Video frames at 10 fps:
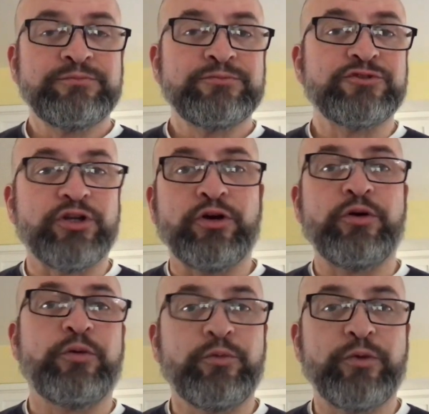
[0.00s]

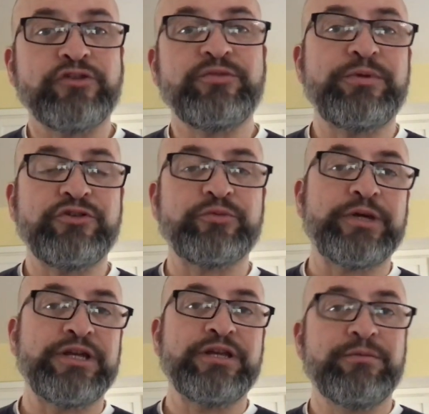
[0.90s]
So recipes
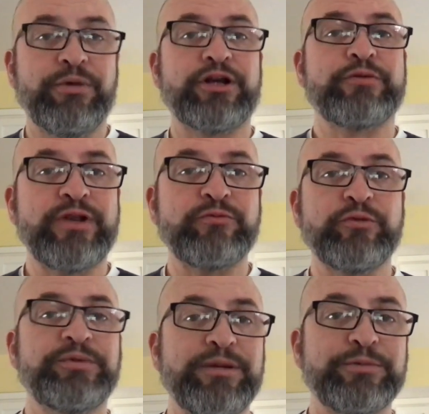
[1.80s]
read butter at
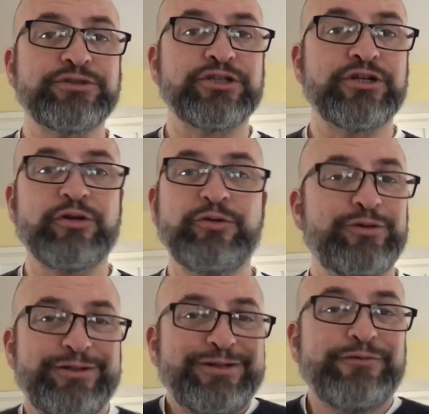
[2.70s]
room temperature.
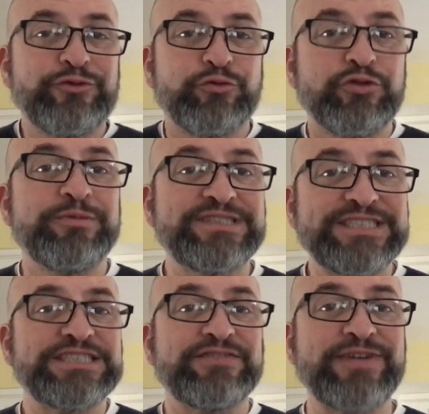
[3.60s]
If your room is
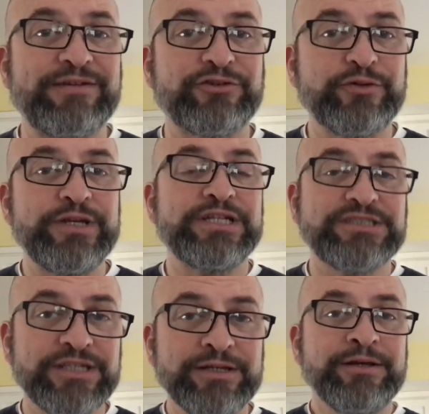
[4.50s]
65 degrees,